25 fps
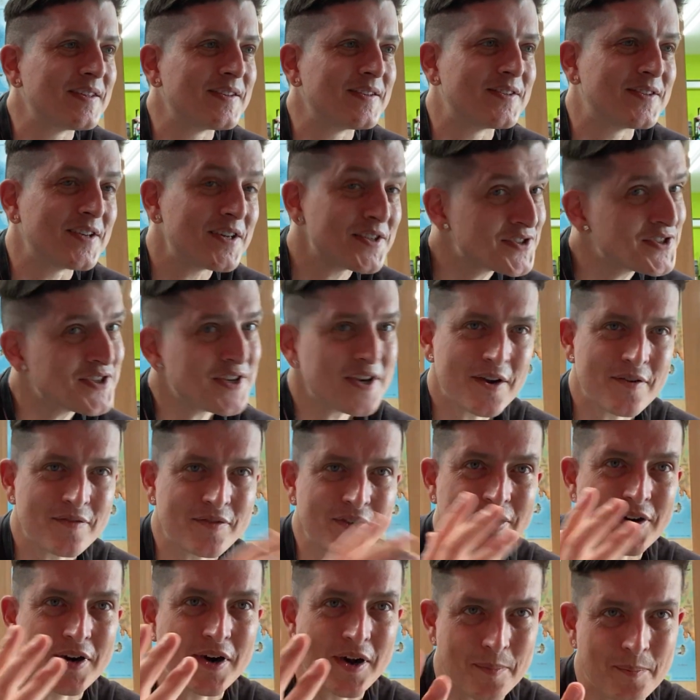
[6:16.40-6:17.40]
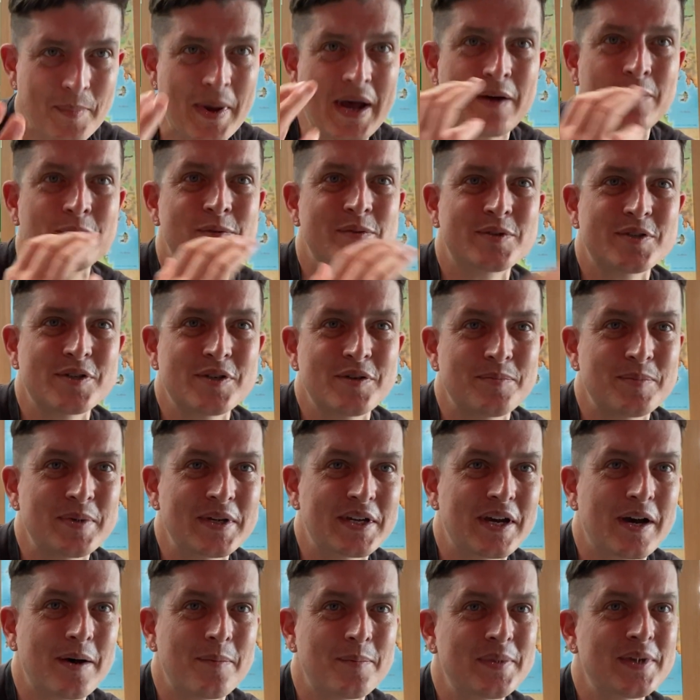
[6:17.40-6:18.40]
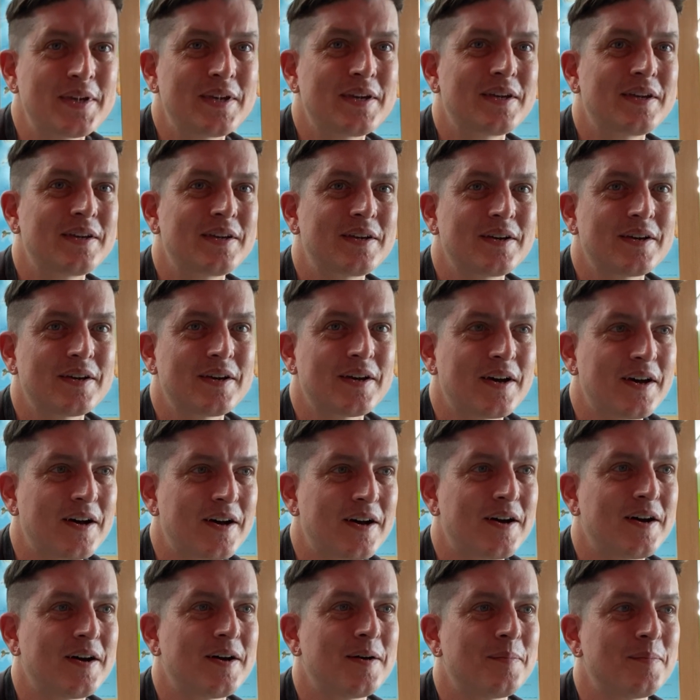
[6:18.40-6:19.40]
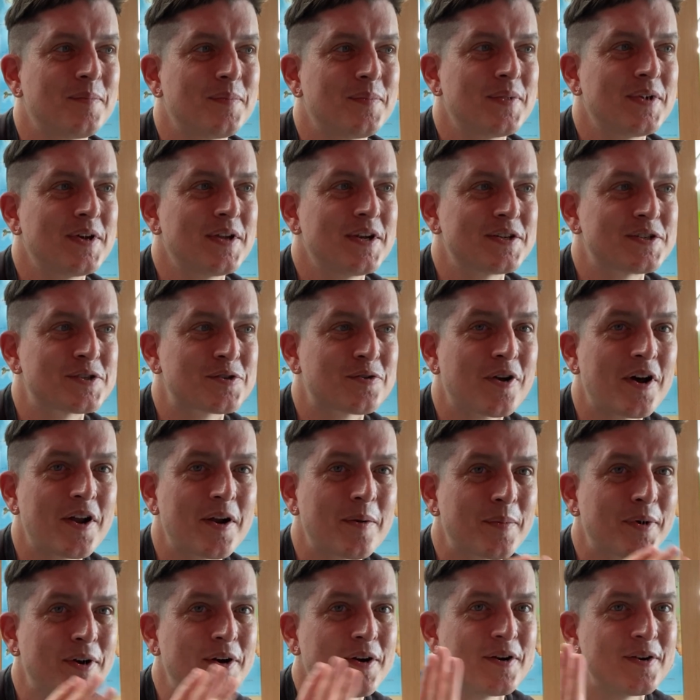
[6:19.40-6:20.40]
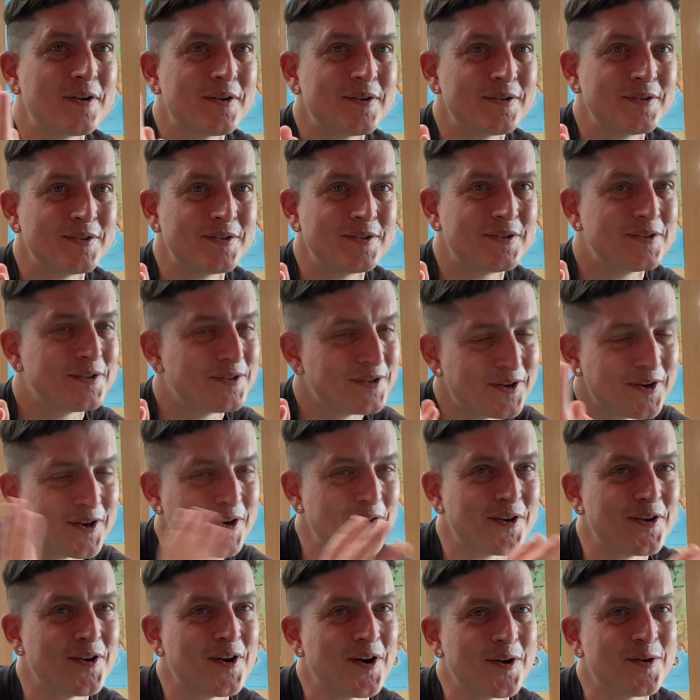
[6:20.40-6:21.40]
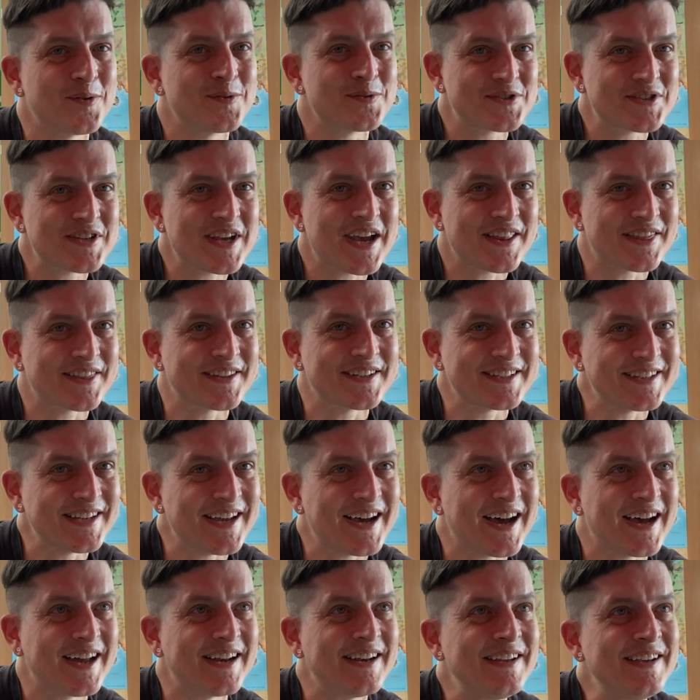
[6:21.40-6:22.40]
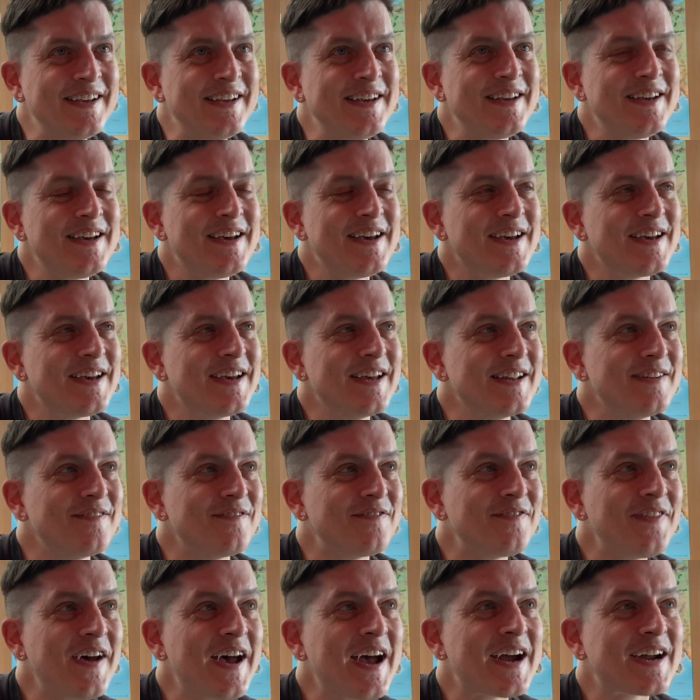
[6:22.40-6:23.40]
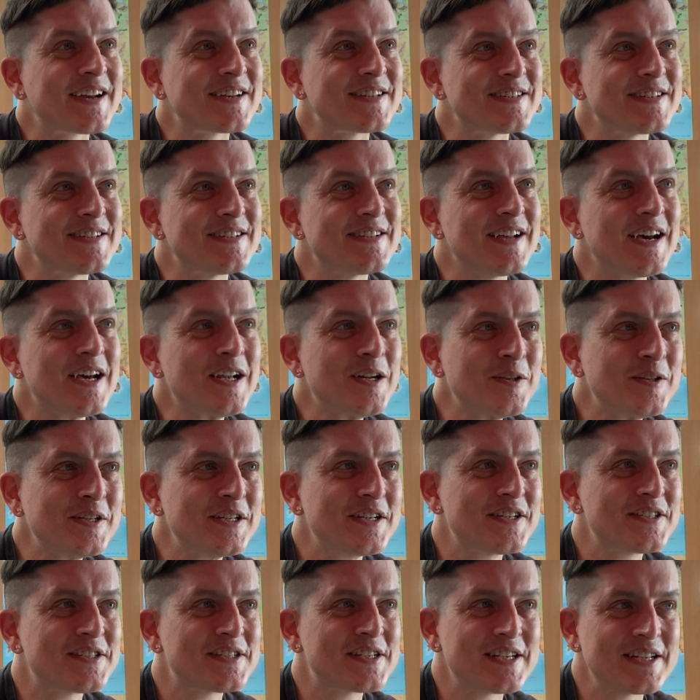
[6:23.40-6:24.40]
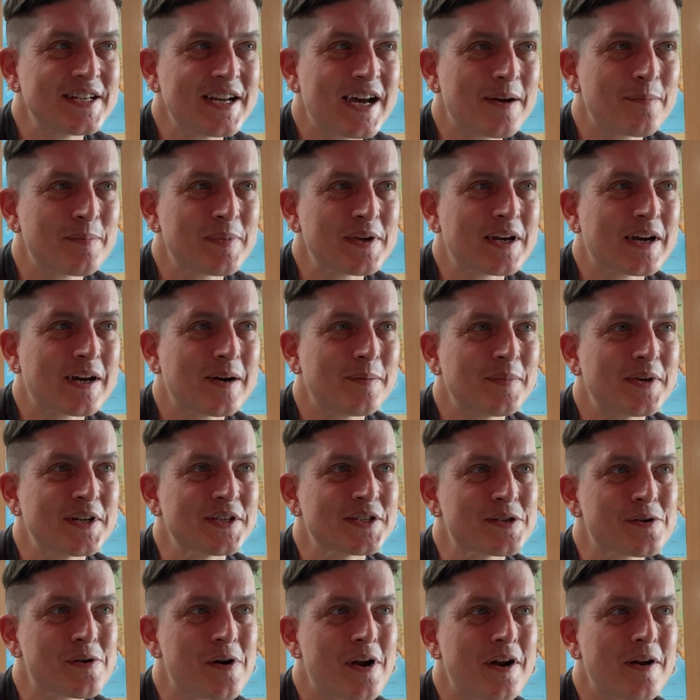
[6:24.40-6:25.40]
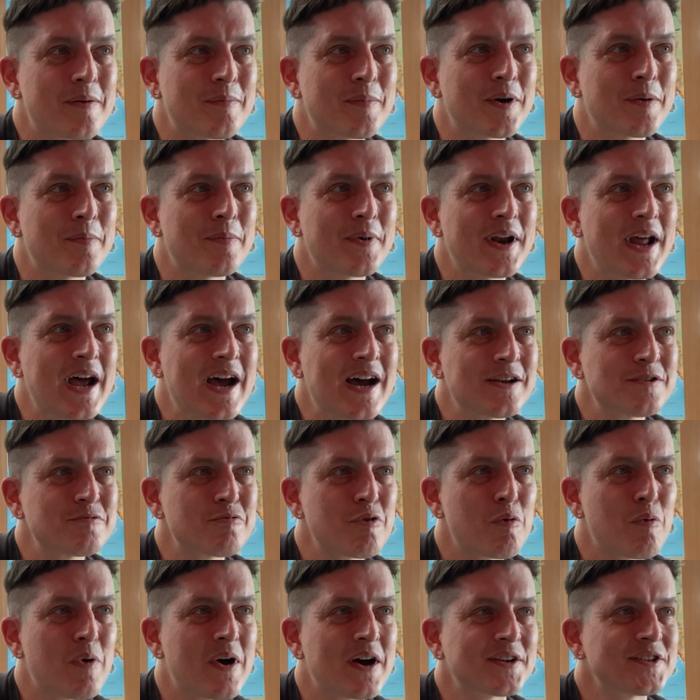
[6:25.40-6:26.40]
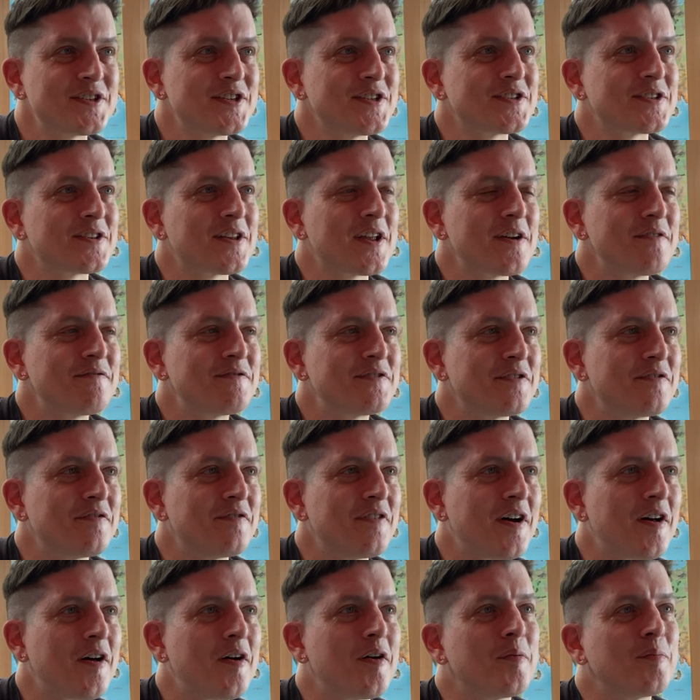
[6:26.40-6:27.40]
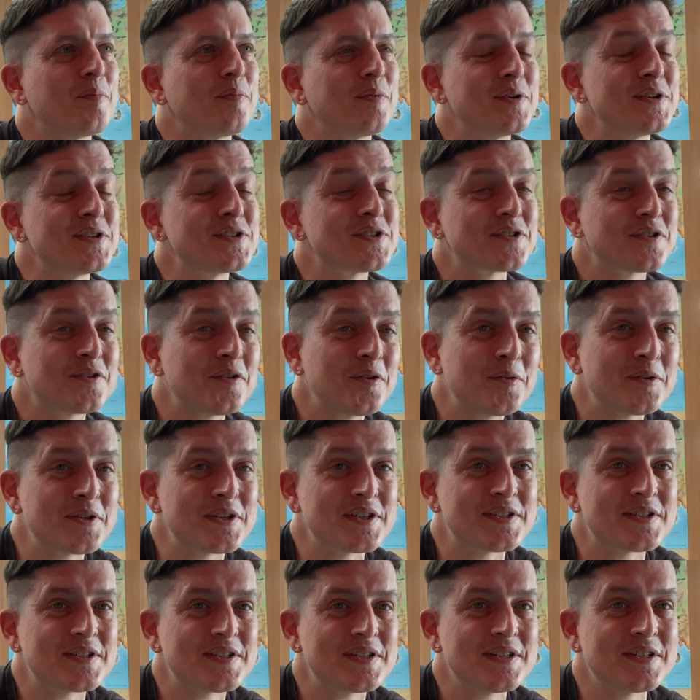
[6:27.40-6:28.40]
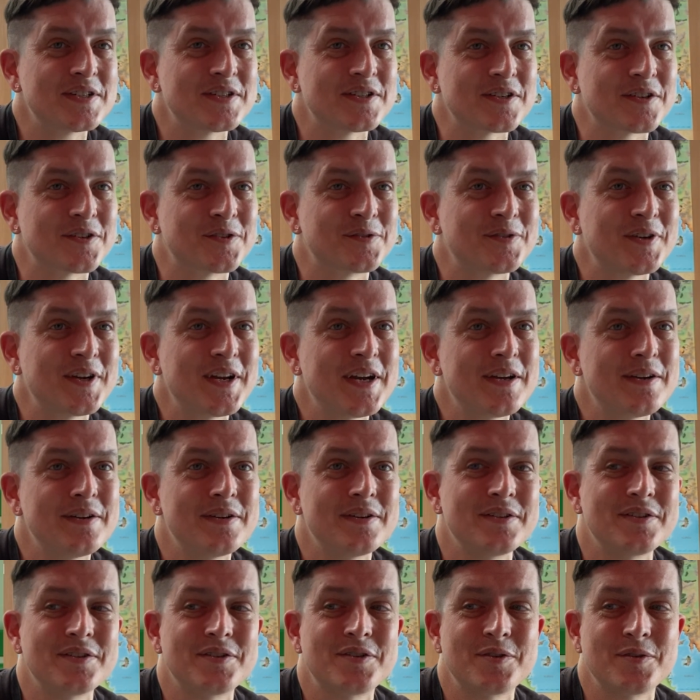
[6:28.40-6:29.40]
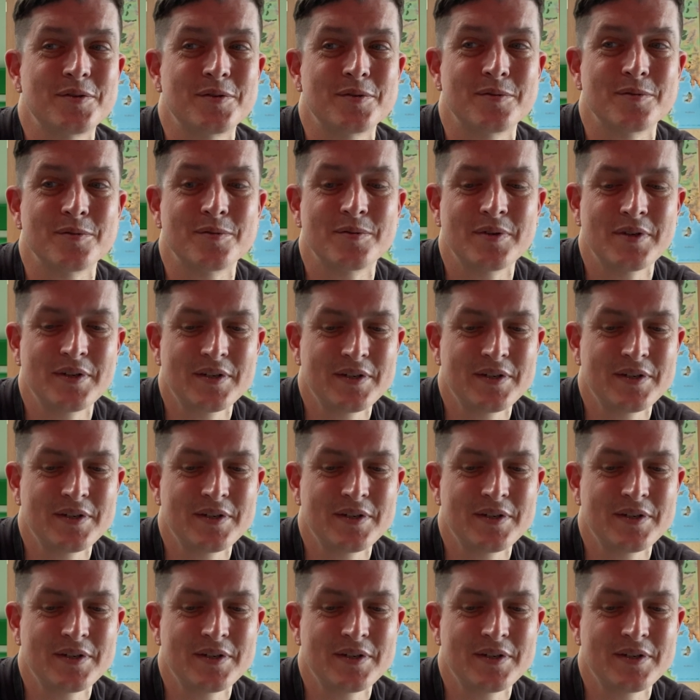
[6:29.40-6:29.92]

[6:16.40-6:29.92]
Does he ever amount to becoming an astronomer? No, sadly not. In fact, not only does he not become an astronomer, but as we watch his life develop, we slowly see it degrade into